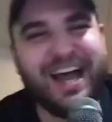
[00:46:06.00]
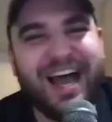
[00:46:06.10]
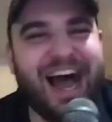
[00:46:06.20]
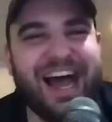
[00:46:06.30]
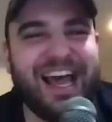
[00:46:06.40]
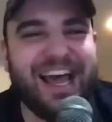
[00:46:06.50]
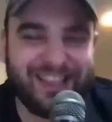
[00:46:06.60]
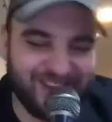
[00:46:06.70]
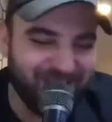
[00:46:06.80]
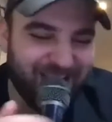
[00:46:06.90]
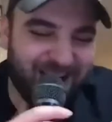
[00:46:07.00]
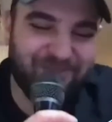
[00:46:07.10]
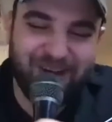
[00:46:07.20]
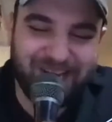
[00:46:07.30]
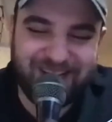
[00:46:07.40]
I don't think, dude. I
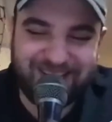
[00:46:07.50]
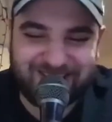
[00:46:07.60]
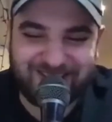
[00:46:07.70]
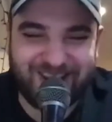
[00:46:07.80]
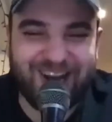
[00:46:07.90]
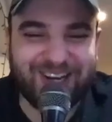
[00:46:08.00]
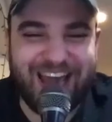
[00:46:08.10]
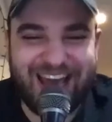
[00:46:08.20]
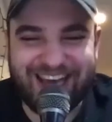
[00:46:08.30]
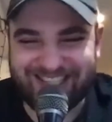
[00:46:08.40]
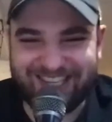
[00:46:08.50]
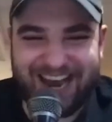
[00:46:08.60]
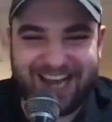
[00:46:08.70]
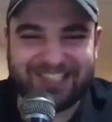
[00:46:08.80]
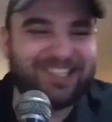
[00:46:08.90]
fucking suck ass at
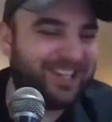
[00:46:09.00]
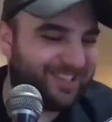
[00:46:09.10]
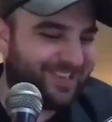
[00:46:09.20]
accents.